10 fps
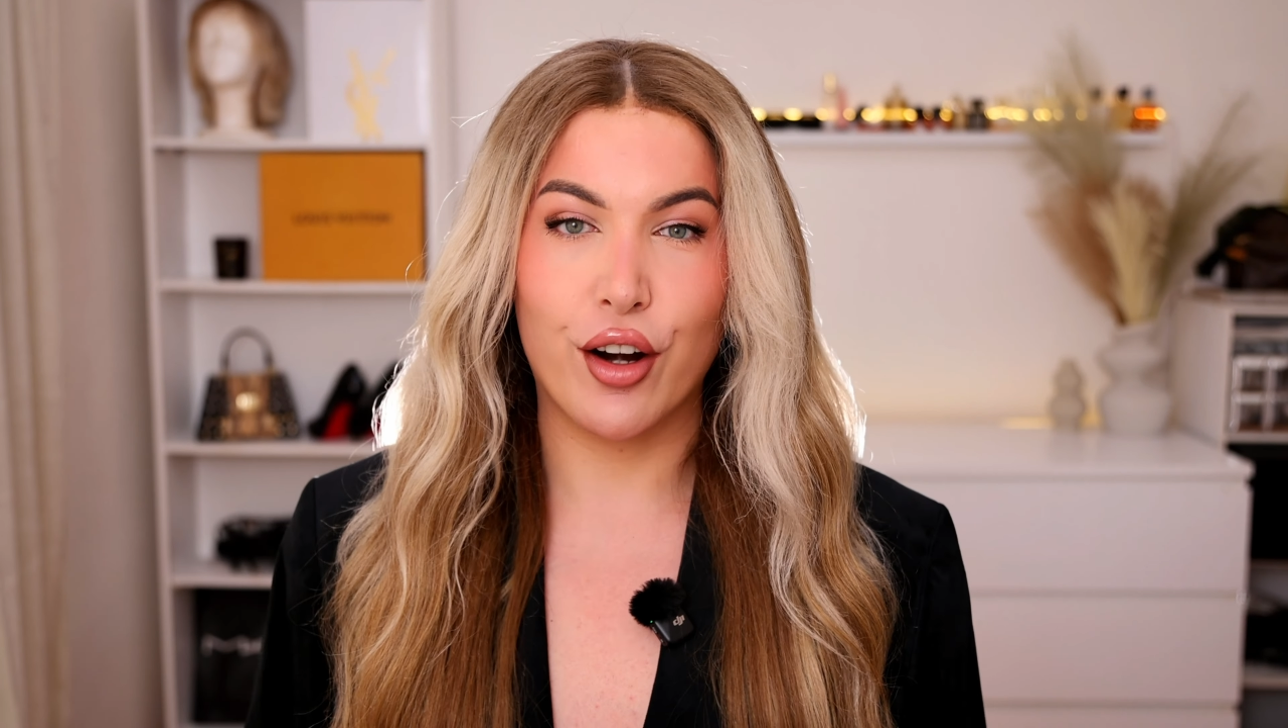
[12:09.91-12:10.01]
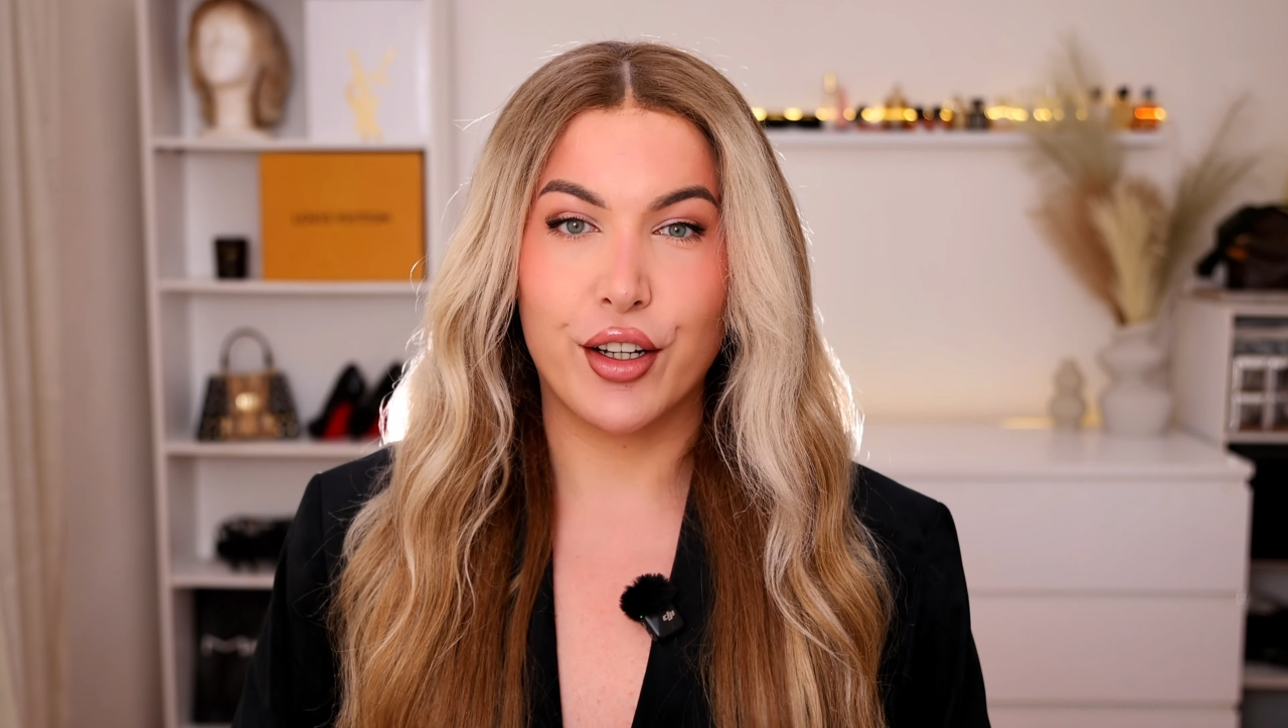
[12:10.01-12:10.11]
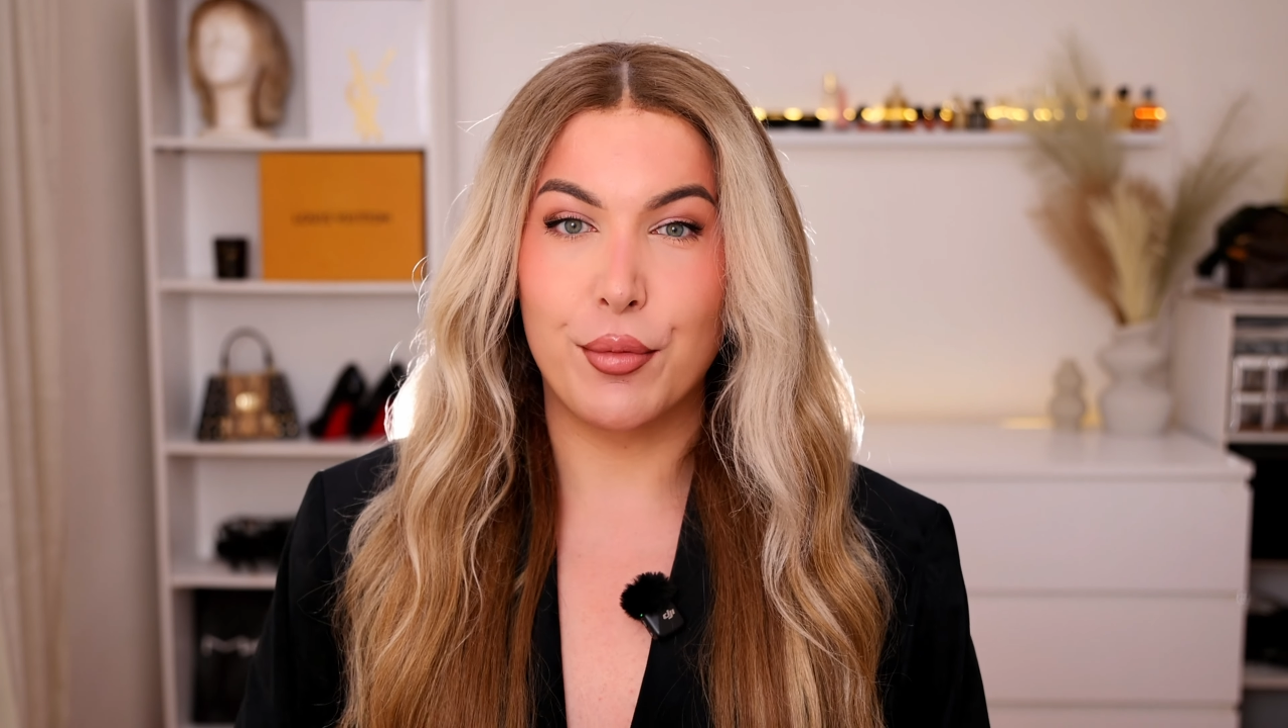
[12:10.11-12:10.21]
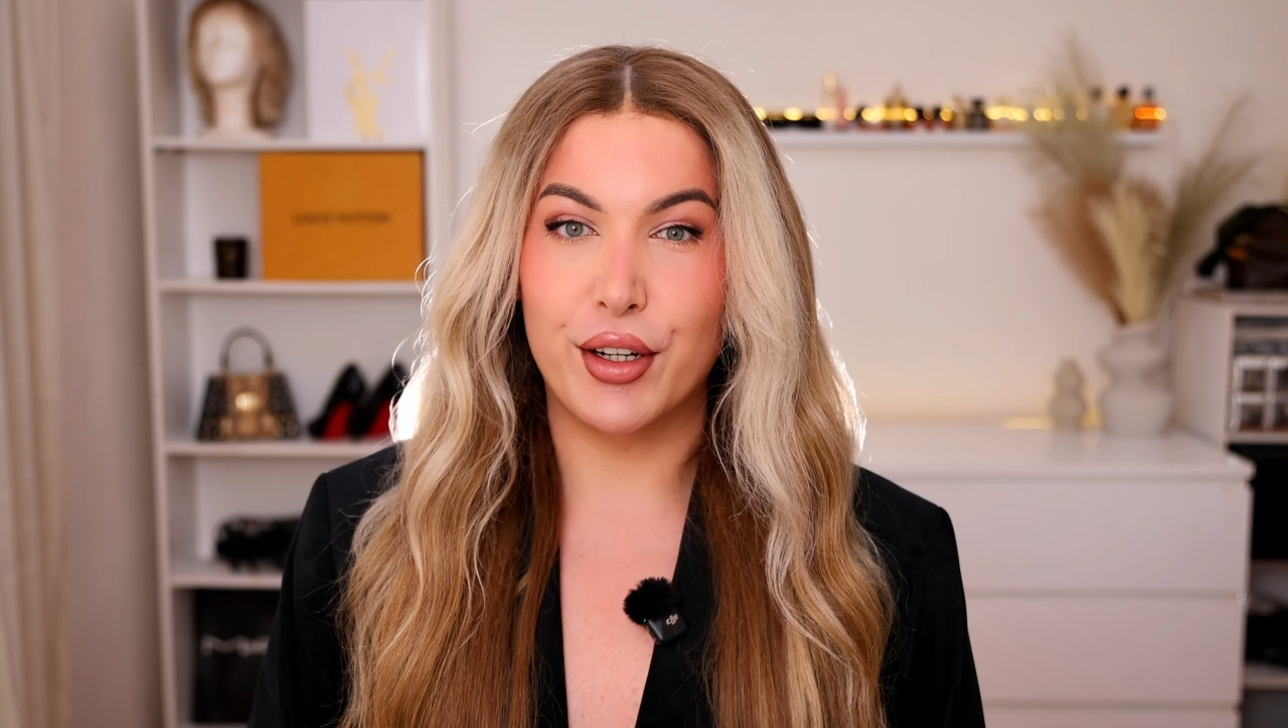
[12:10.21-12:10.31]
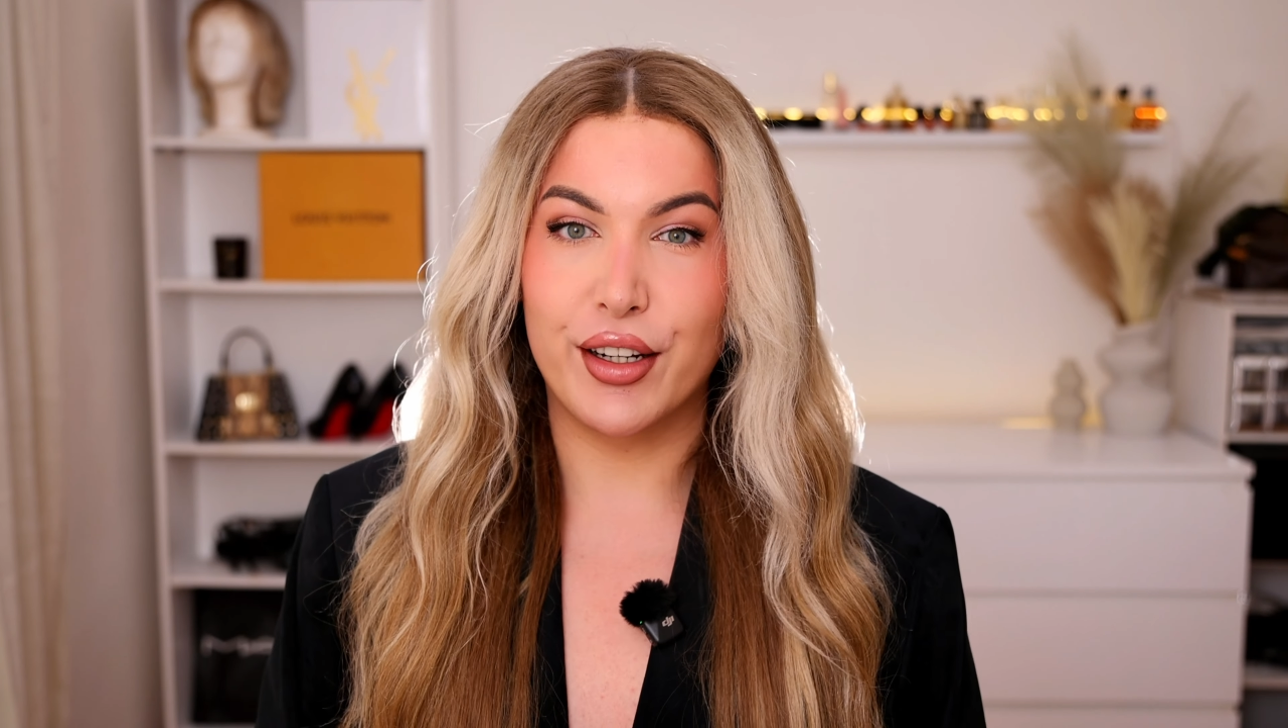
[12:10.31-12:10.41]
our
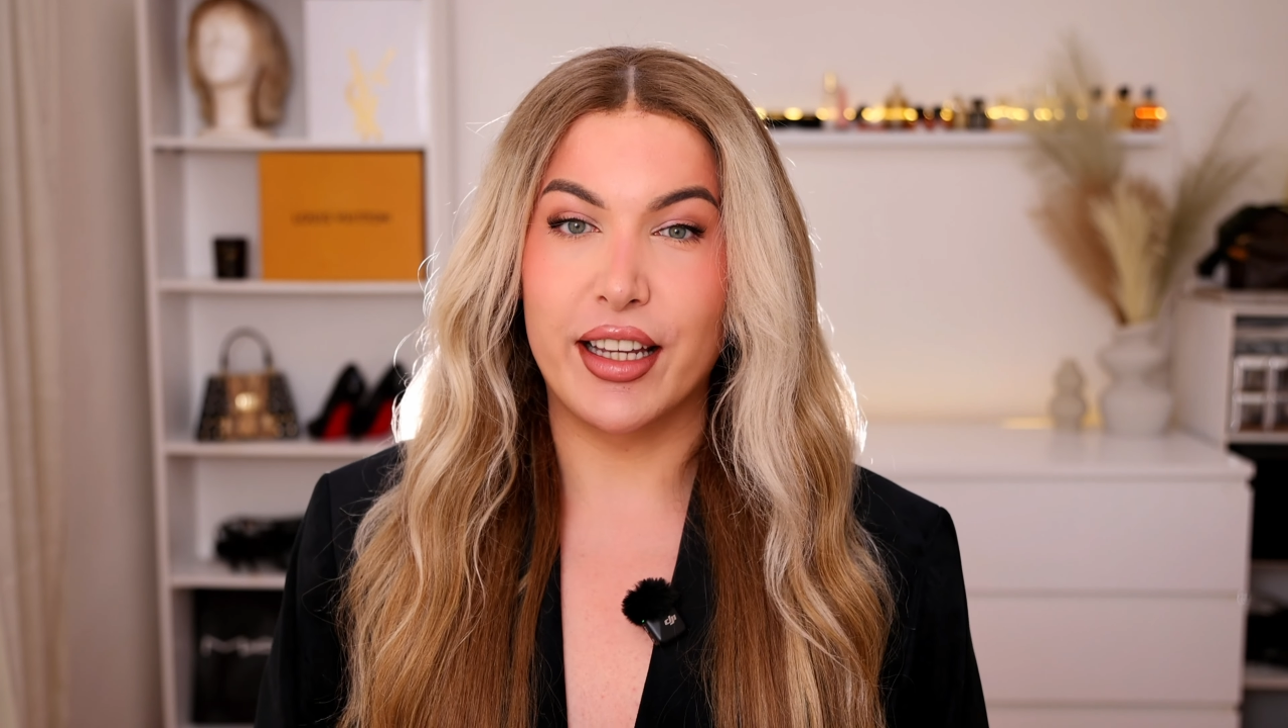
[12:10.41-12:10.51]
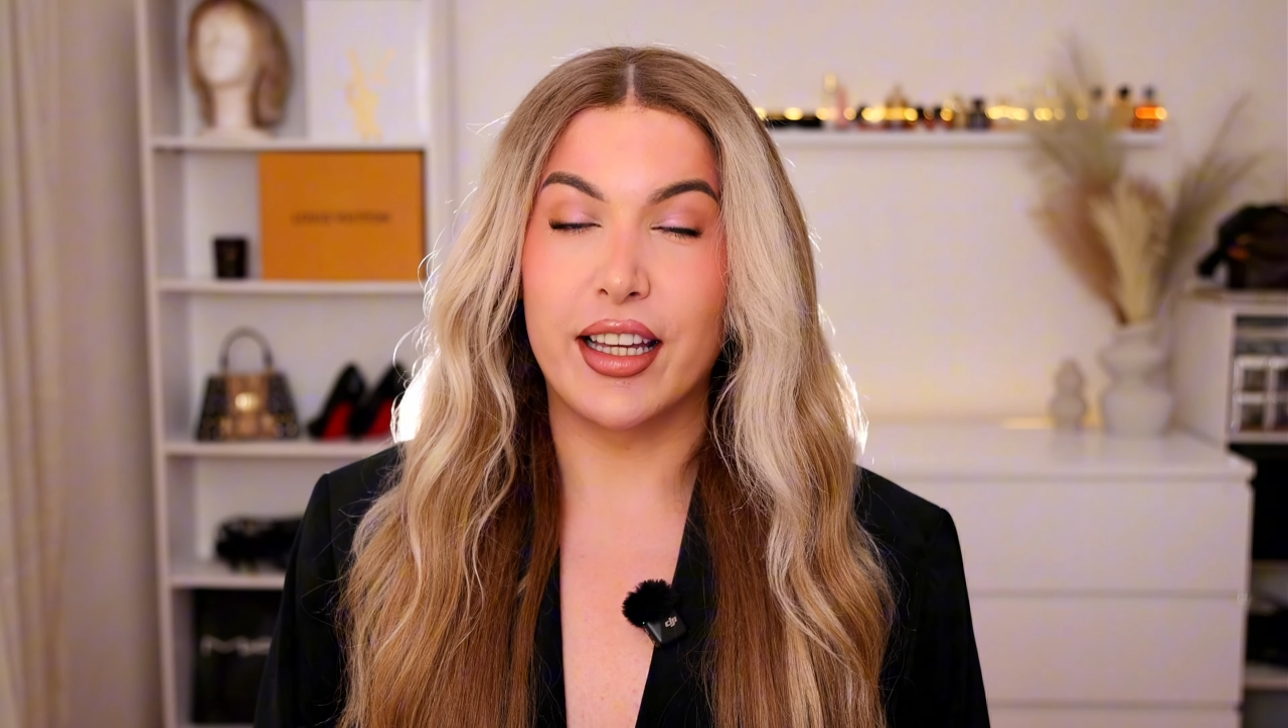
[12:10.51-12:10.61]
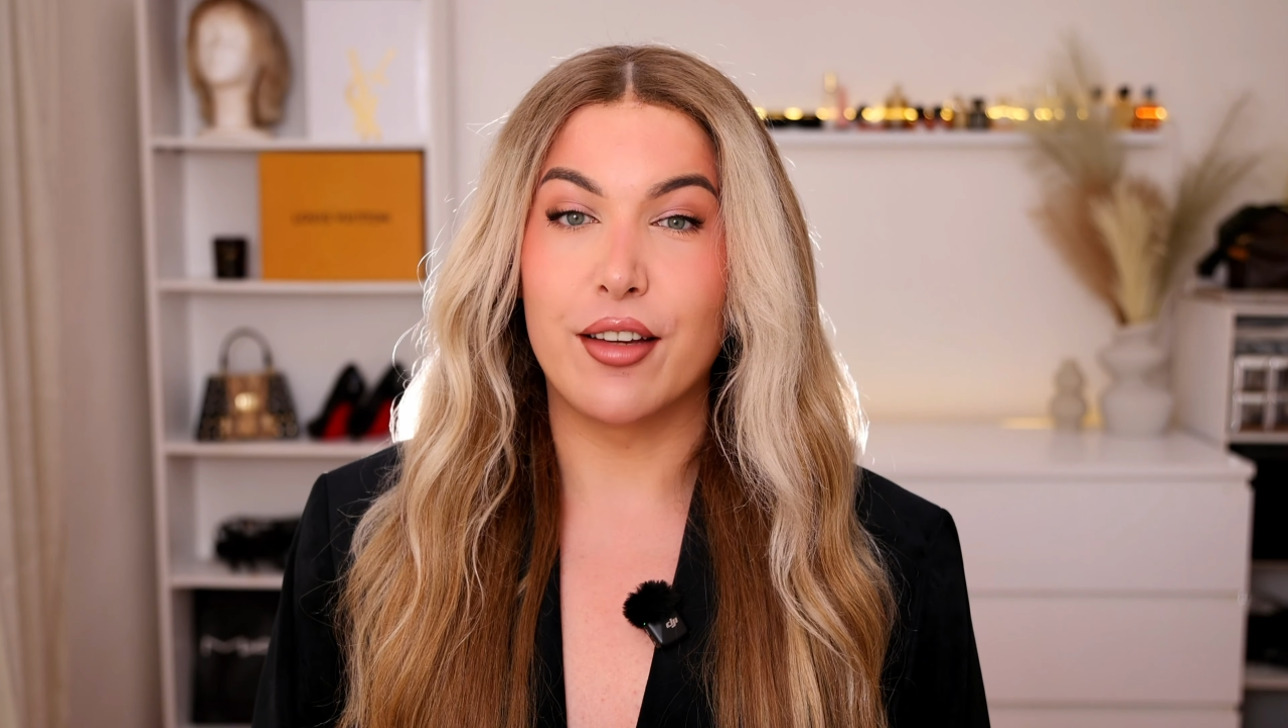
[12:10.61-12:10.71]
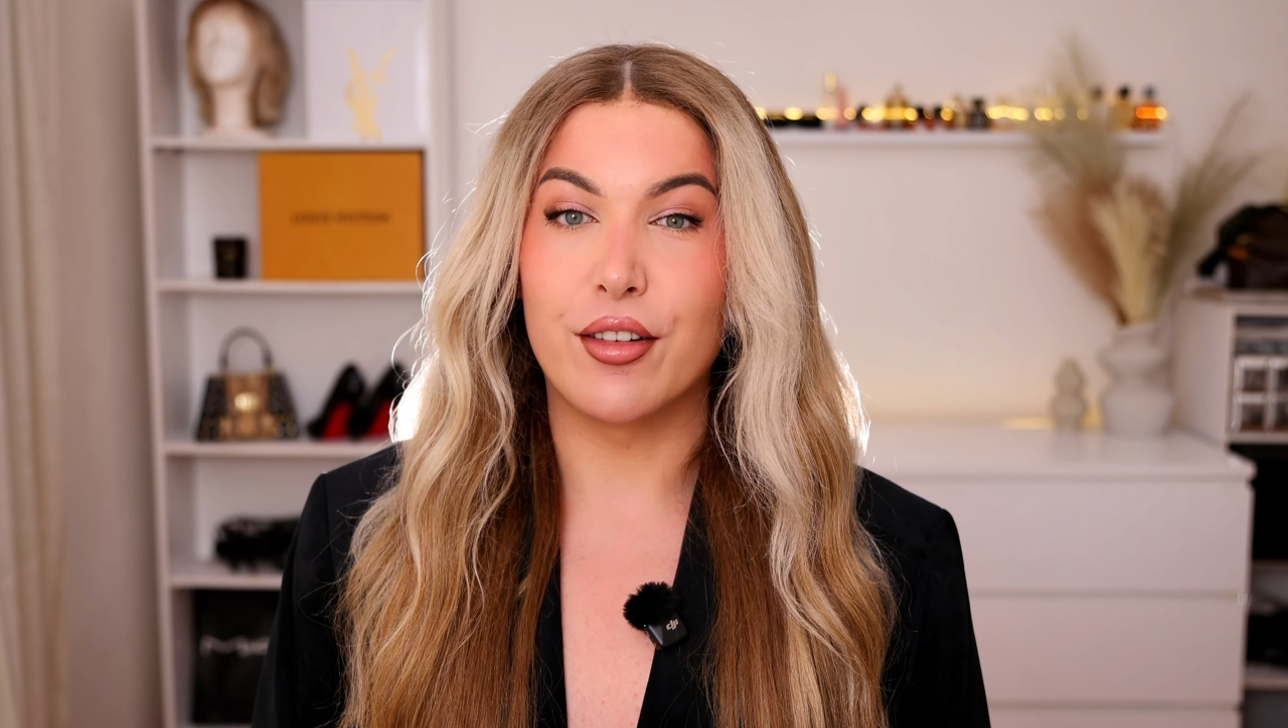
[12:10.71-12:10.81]
community